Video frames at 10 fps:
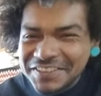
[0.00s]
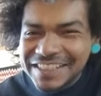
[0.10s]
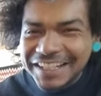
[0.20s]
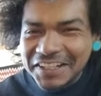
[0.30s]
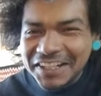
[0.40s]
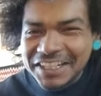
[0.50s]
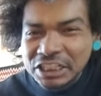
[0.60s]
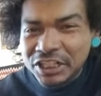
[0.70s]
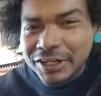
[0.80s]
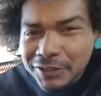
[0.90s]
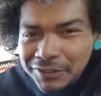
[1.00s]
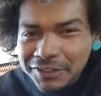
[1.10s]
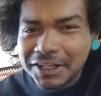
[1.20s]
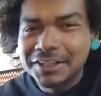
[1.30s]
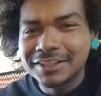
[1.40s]
was like here,
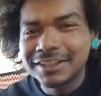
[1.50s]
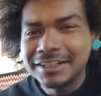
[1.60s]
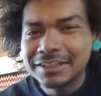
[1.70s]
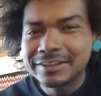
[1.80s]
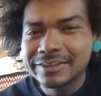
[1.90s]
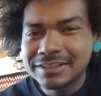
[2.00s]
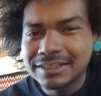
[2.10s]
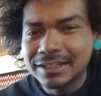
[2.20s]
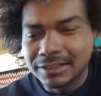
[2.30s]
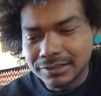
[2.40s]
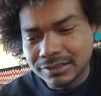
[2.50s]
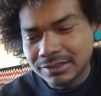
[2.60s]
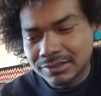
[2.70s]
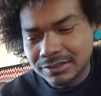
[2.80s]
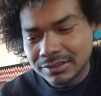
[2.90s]
kind of. It's like uh,